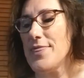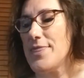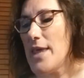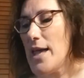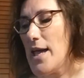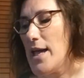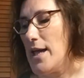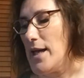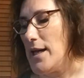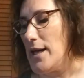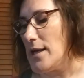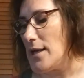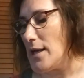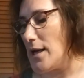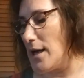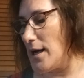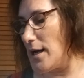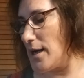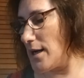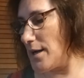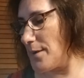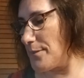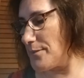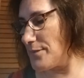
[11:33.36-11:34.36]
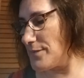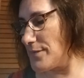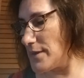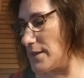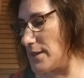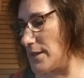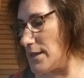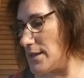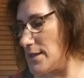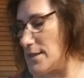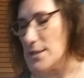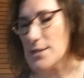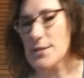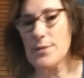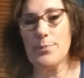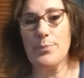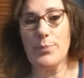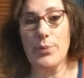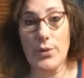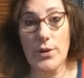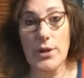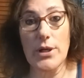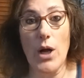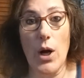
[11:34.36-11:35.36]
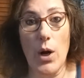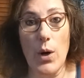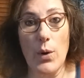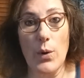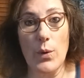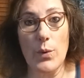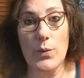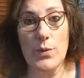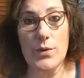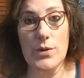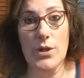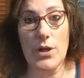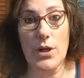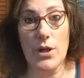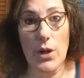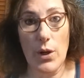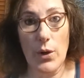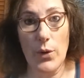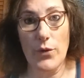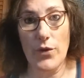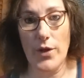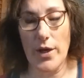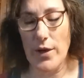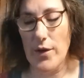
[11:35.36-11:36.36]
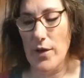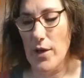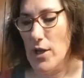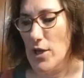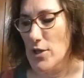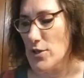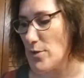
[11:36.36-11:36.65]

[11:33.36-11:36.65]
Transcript: that is pre-owned clothing.